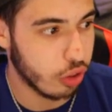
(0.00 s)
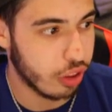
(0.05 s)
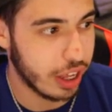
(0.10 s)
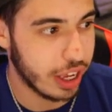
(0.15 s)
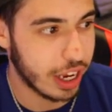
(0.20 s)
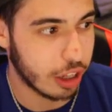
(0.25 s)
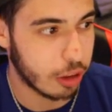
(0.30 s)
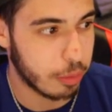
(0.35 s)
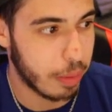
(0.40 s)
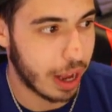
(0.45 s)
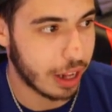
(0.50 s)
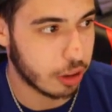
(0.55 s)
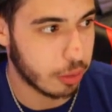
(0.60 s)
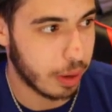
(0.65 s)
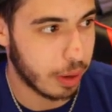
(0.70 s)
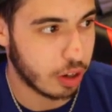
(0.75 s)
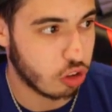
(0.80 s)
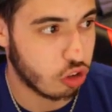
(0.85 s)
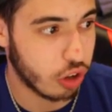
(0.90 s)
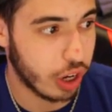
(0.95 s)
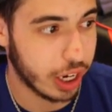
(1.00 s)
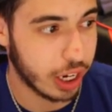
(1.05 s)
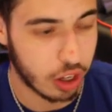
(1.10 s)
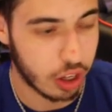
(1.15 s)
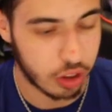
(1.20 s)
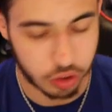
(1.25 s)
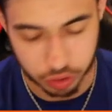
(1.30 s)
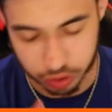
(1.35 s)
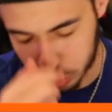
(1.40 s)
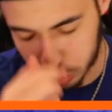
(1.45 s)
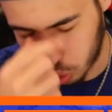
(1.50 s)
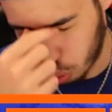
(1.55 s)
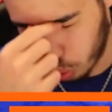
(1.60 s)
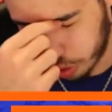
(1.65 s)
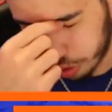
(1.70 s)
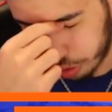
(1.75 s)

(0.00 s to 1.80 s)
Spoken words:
He gets back-to-back strikeouts. Lindor's